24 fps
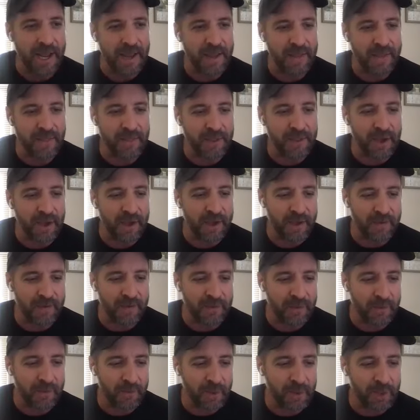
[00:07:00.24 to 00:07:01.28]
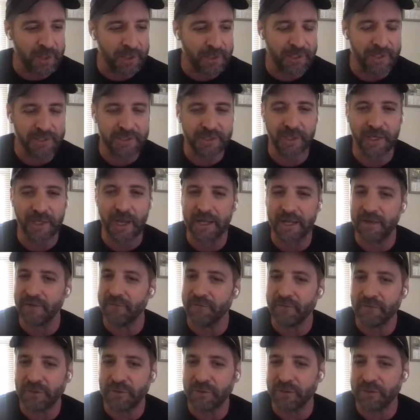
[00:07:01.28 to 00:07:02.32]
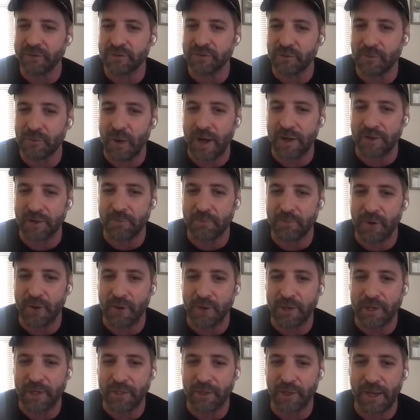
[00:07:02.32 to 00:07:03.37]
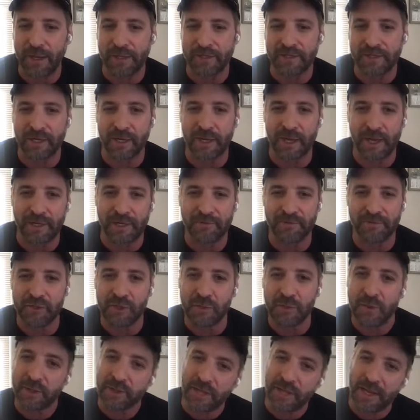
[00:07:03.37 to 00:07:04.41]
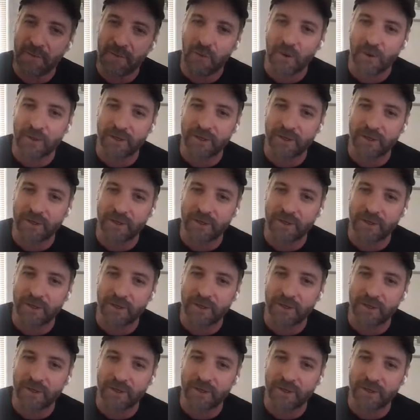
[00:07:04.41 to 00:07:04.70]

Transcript: the willingness to kind of squat in a parking lot to kind of do what they